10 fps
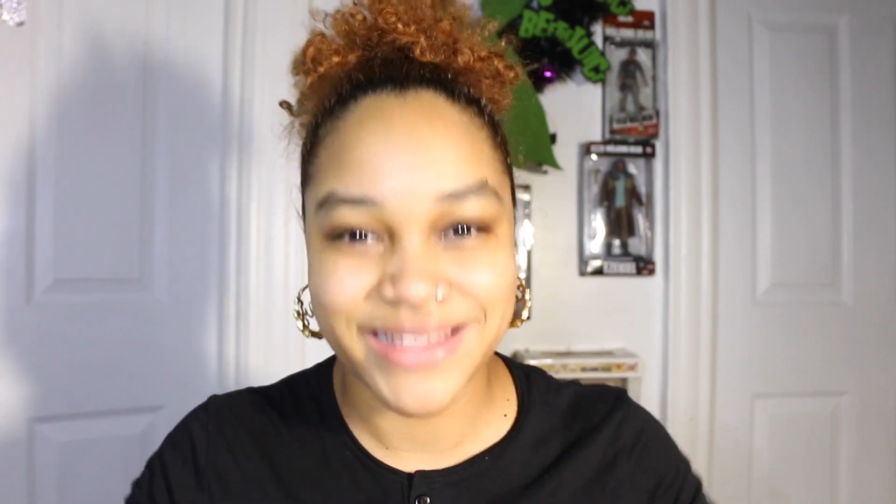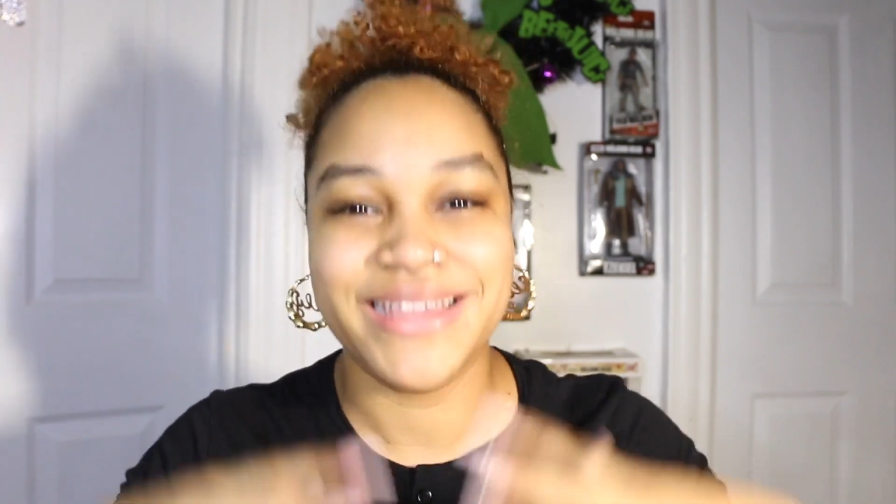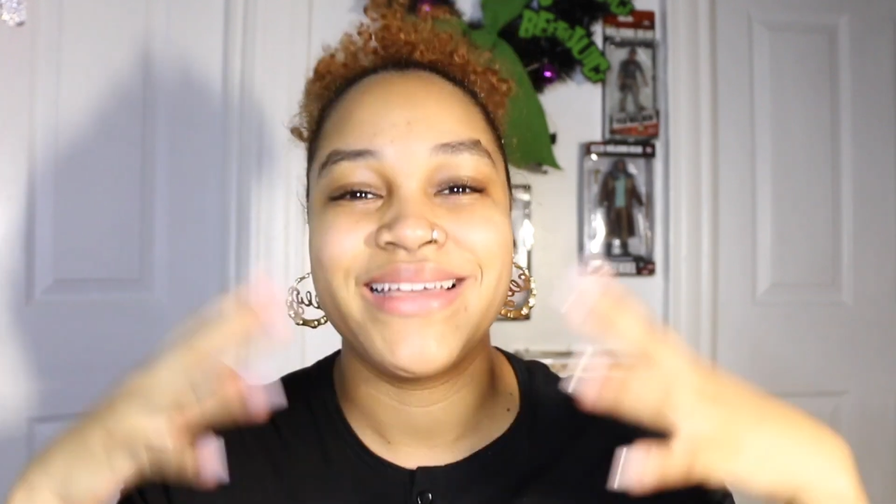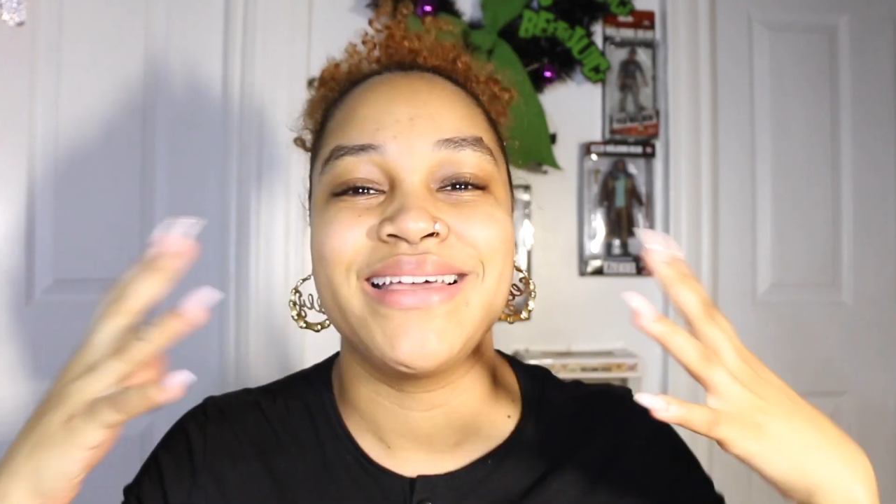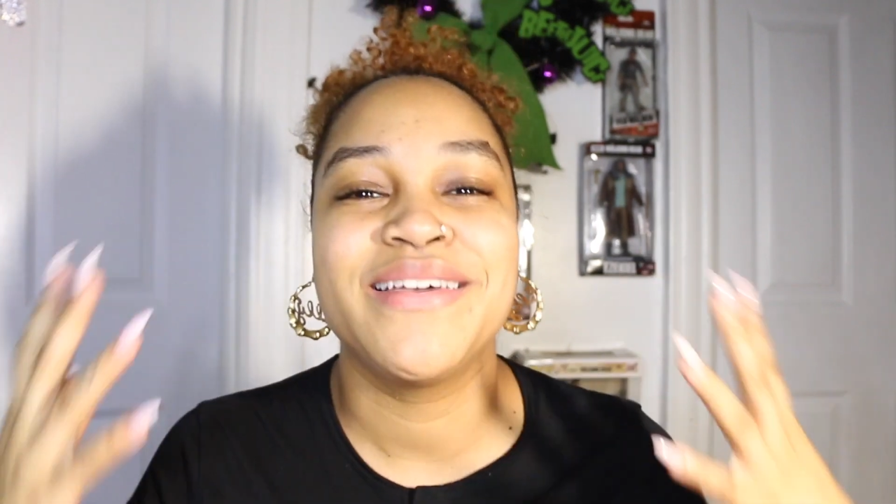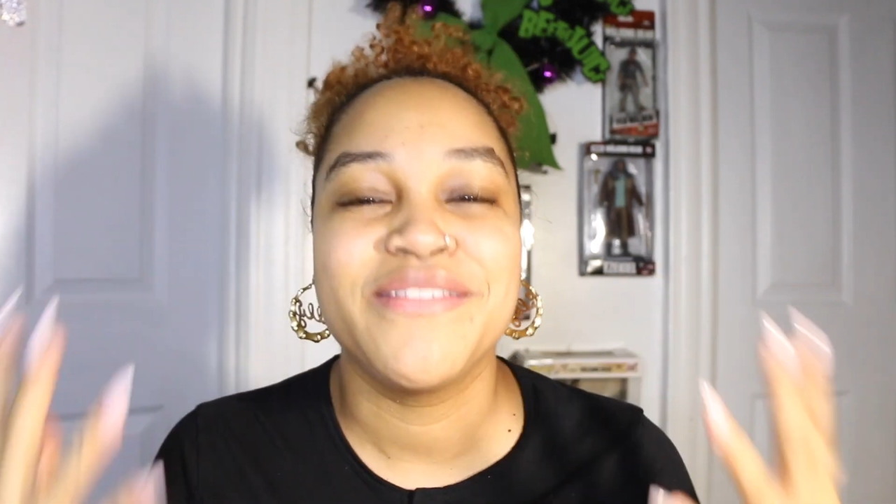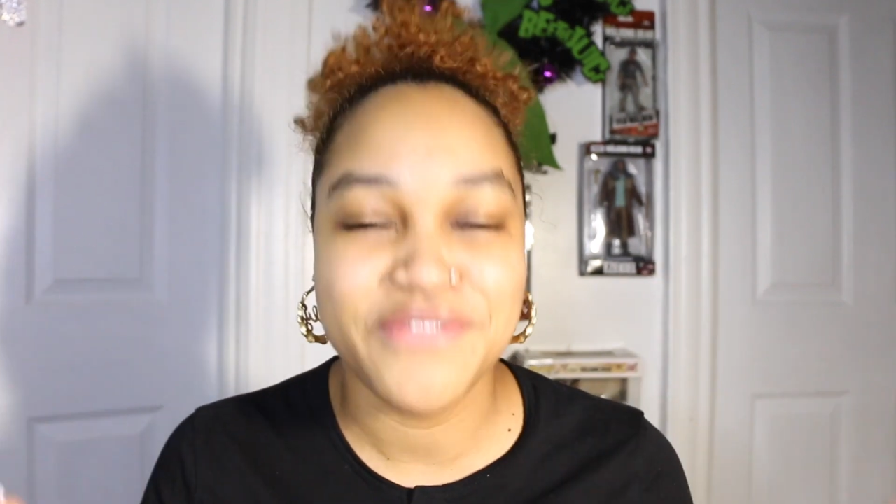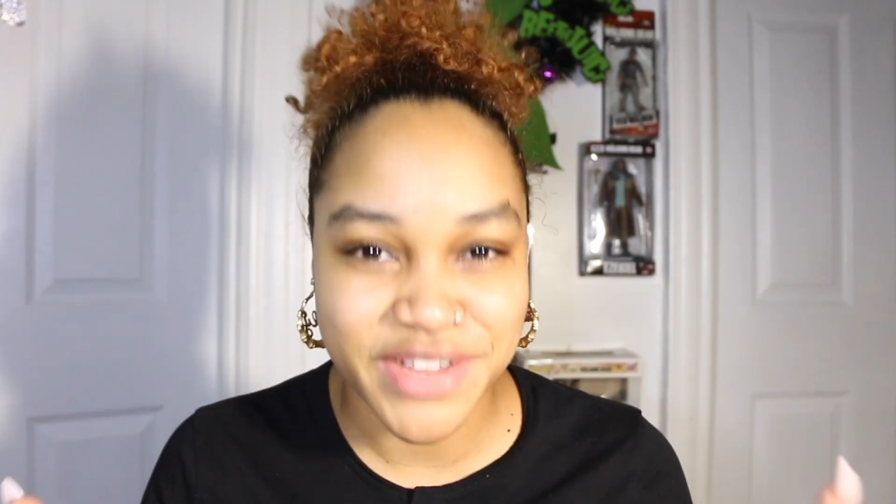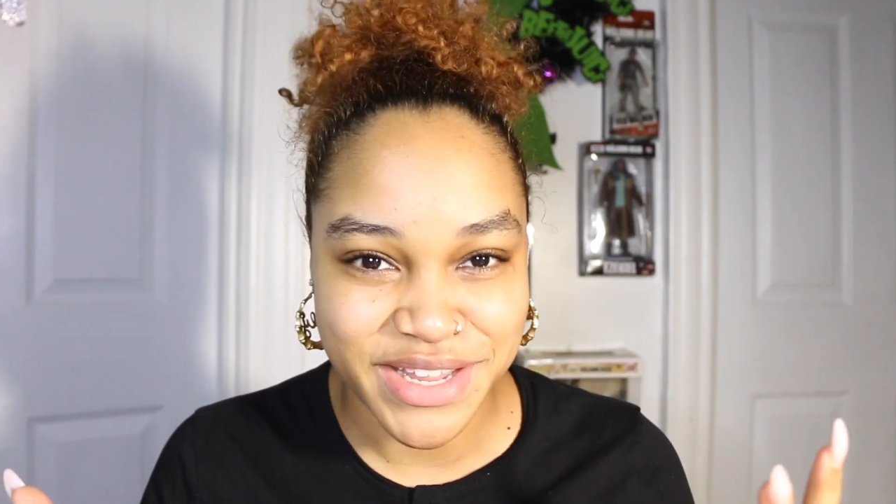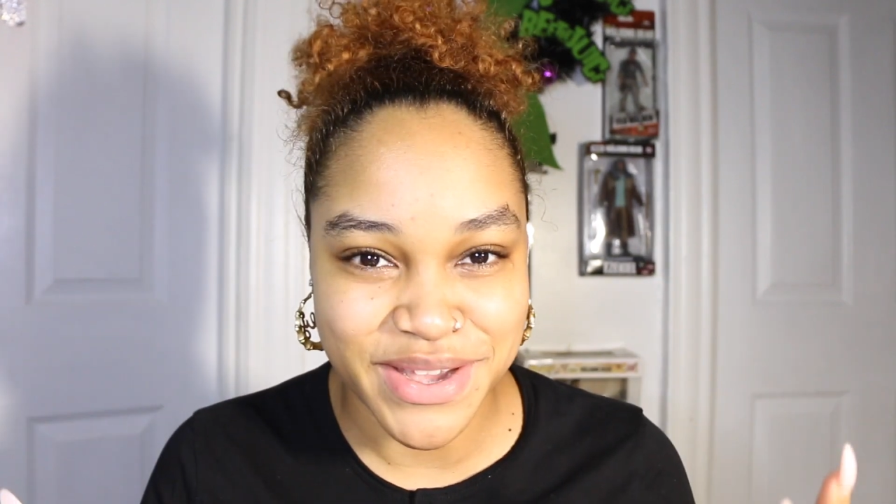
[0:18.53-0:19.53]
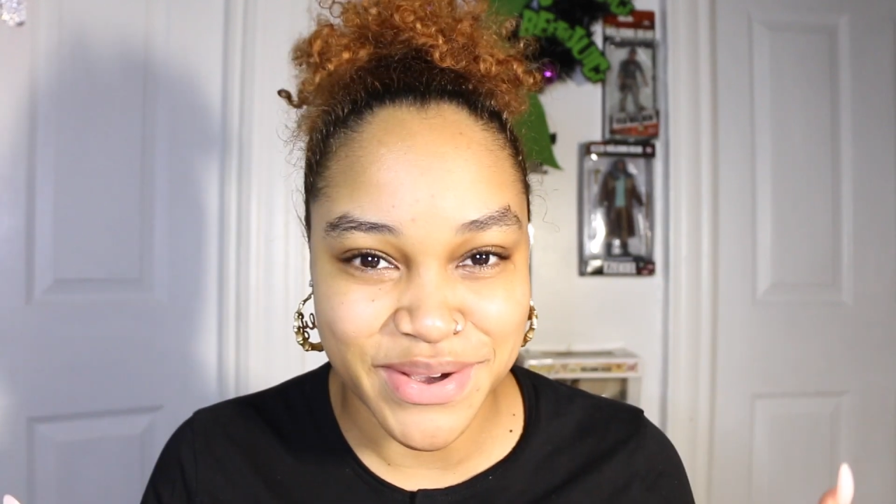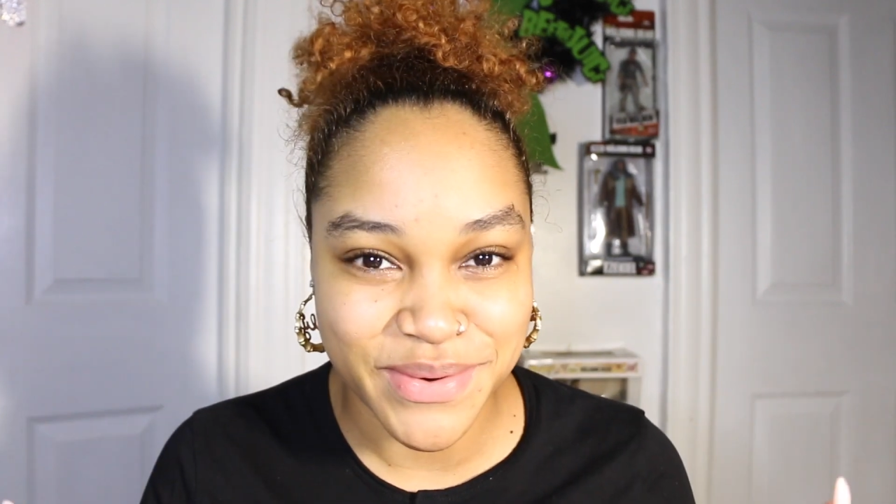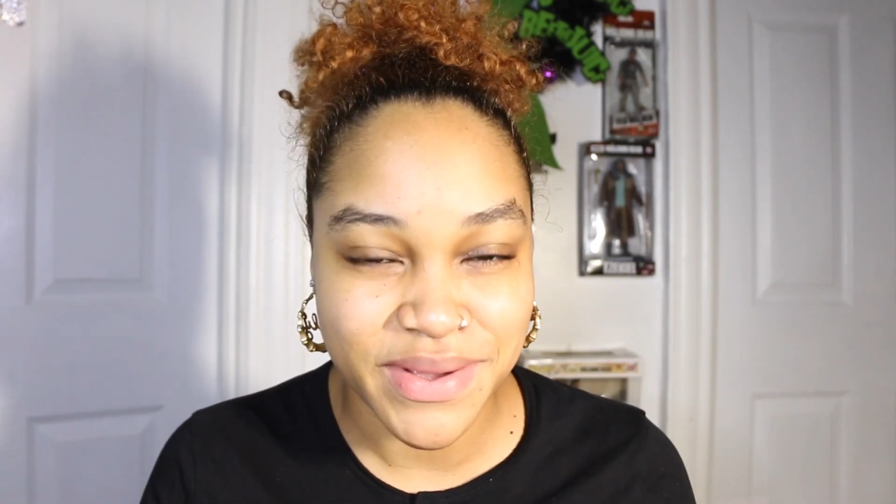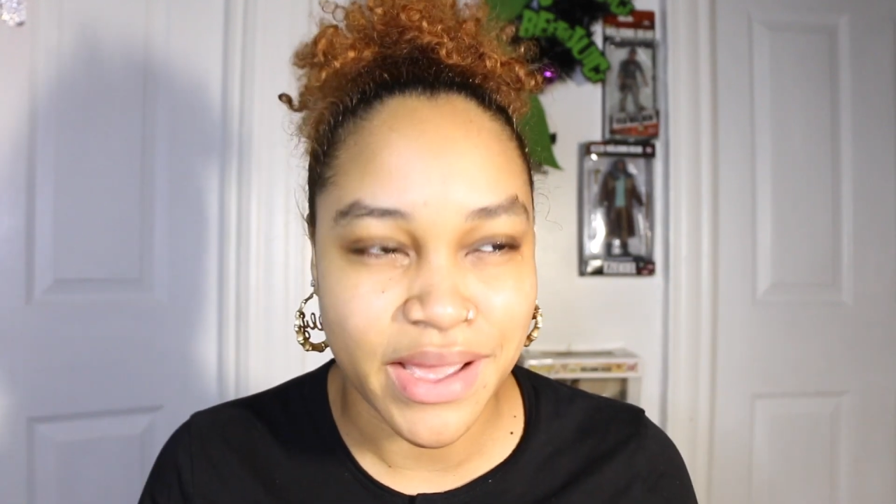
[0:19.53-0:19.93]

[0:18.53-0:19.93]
video.